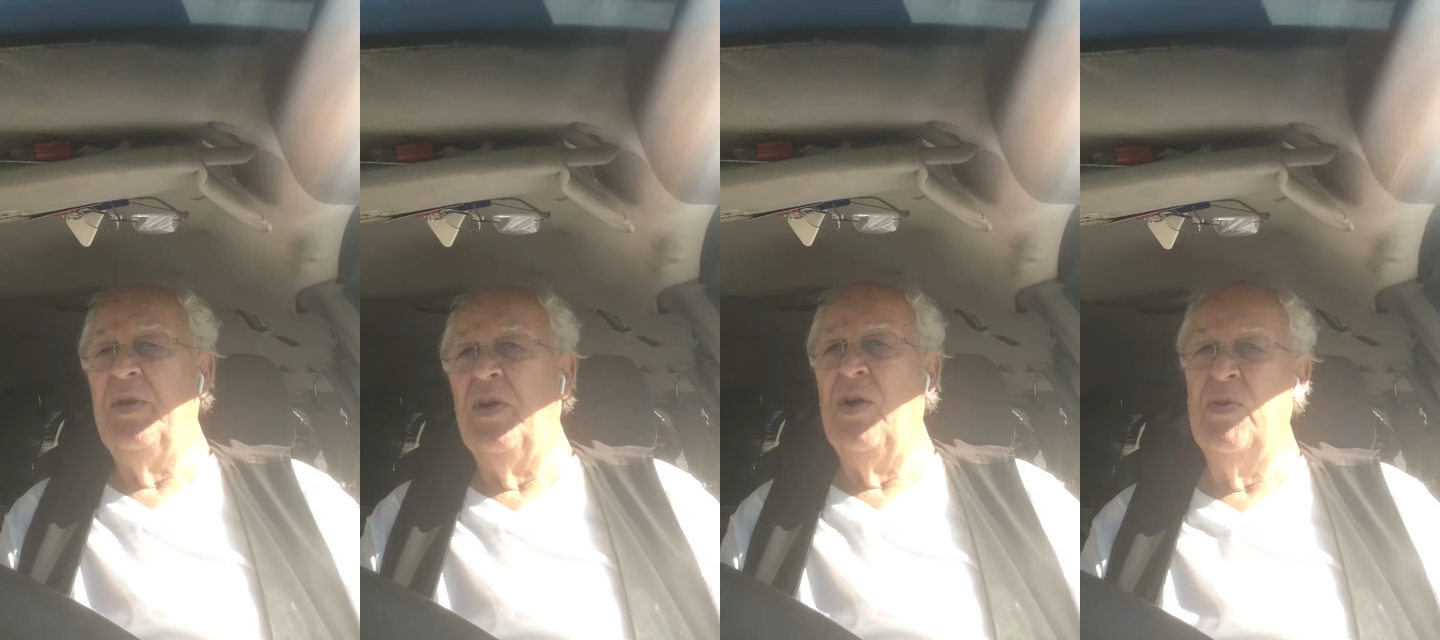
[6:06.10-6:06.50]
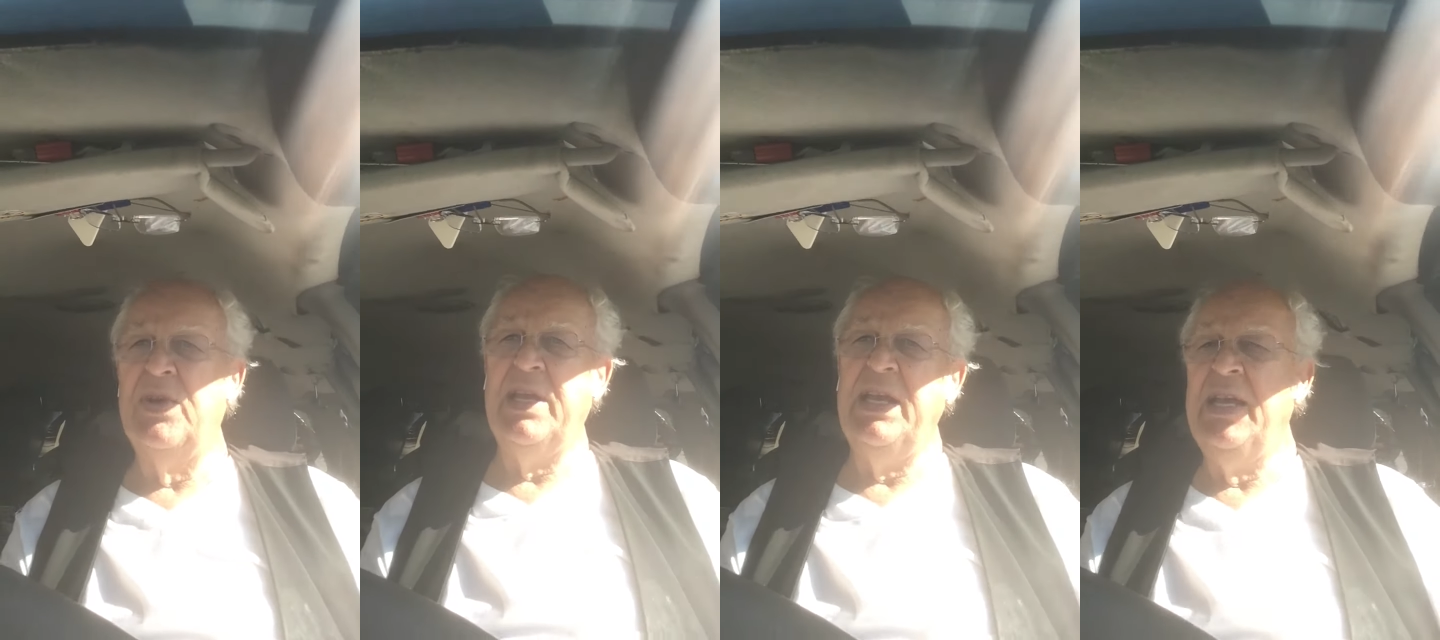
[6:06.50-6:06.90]
the whole
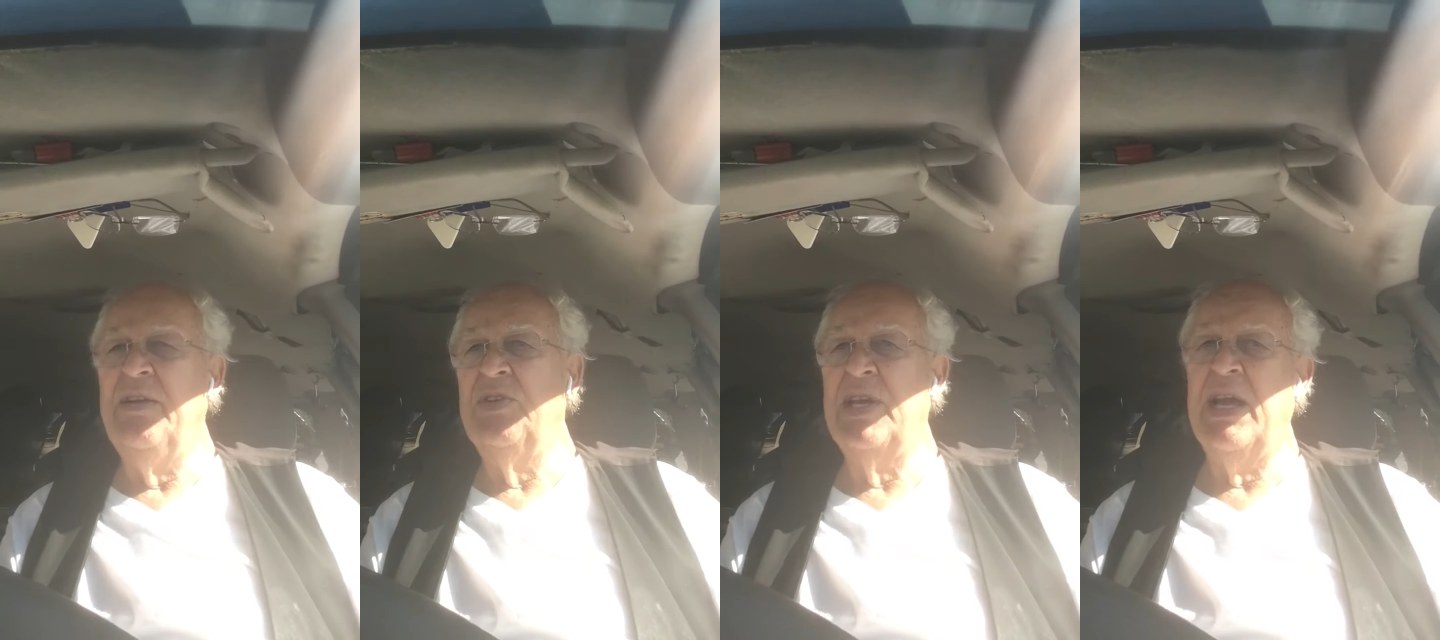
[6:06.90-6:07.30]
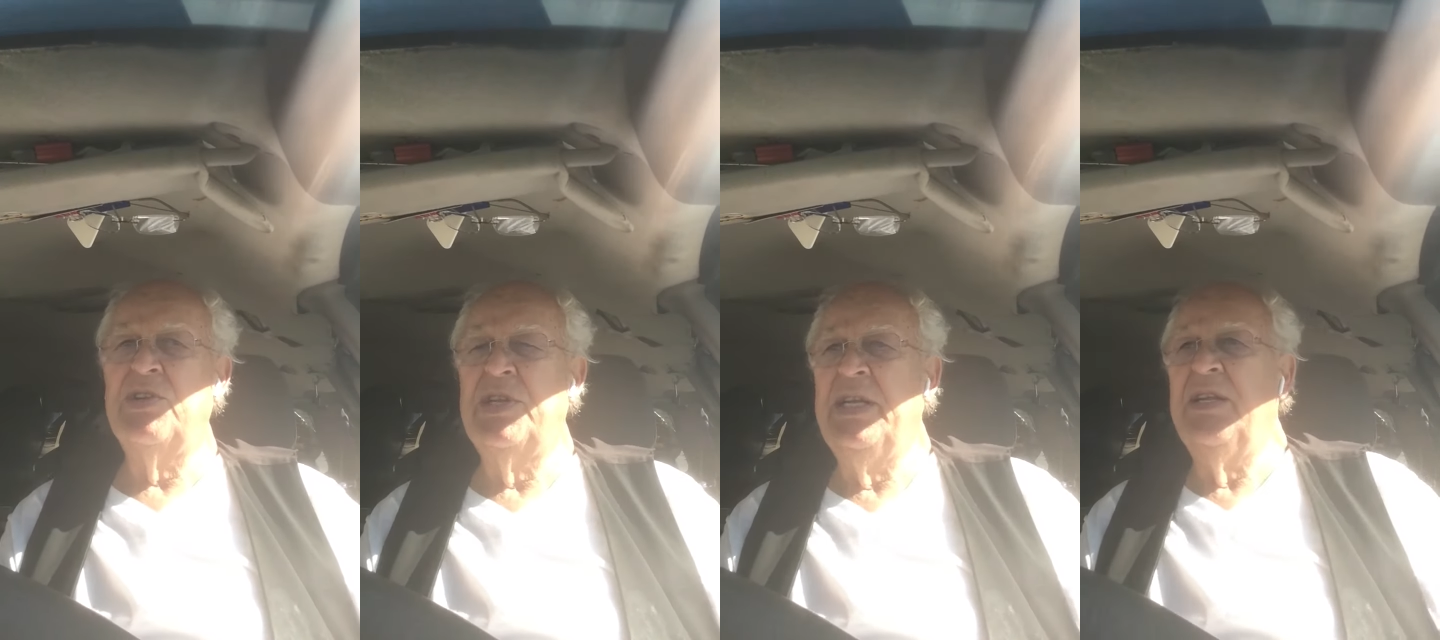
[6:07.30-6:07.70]
key is
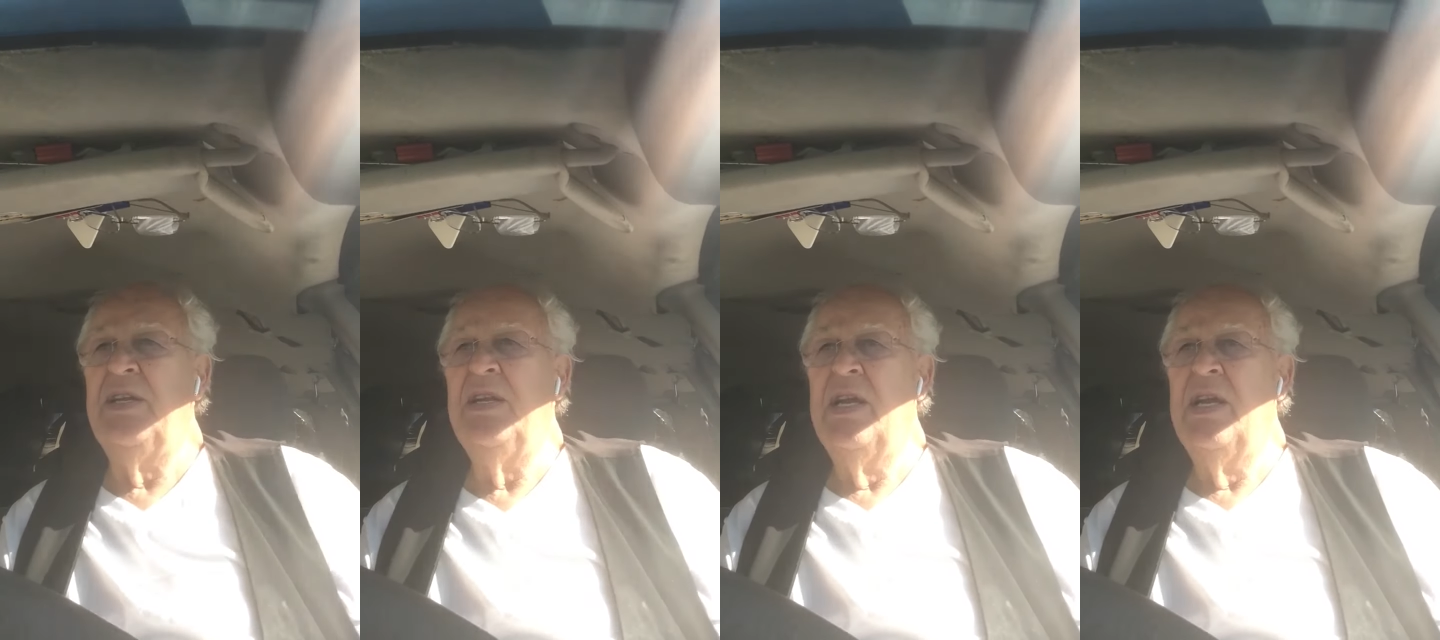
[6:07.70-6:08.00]
actually that